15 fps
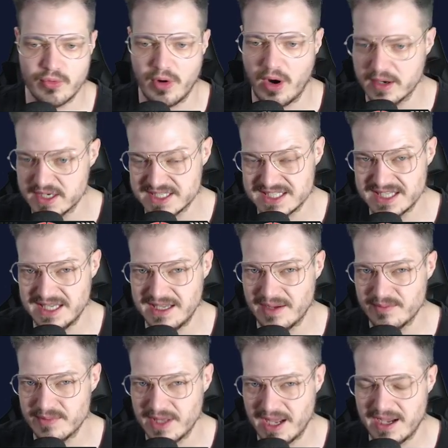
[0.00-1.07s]
Honestly,
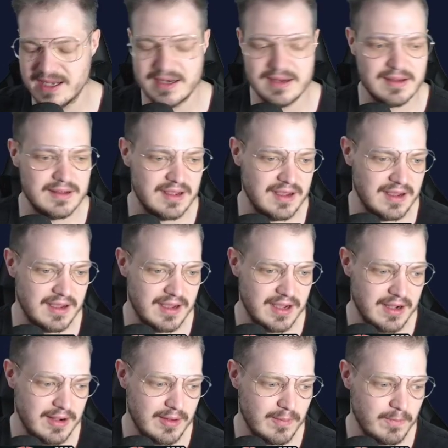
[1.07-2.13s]
I'm not.
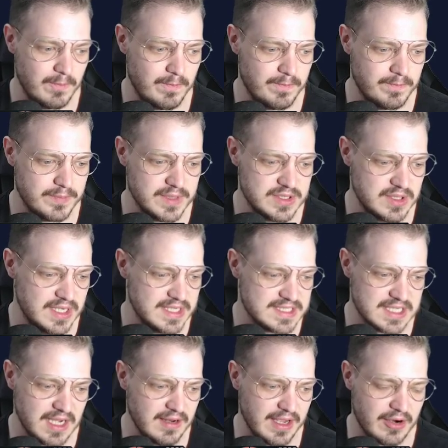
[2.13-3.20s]
It's
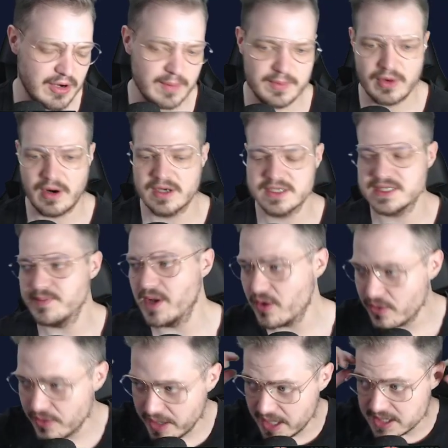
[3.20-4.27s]
kind of like CryptoCars. I'm not
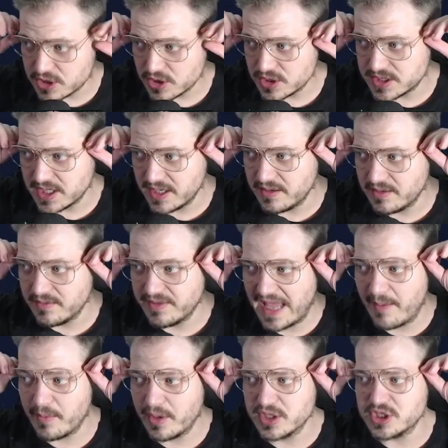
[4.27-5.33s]
really interested
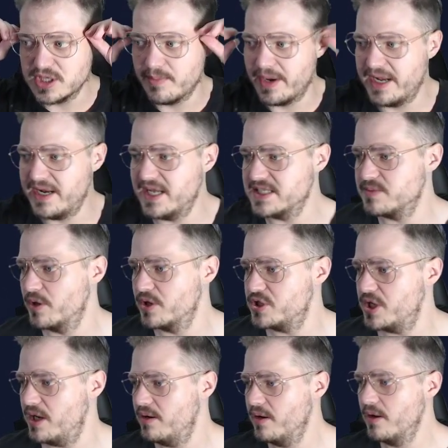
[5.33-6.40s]
that much in the Binance Smart
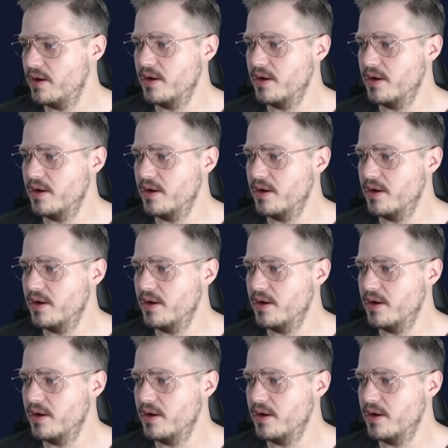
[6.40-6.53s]
Chain.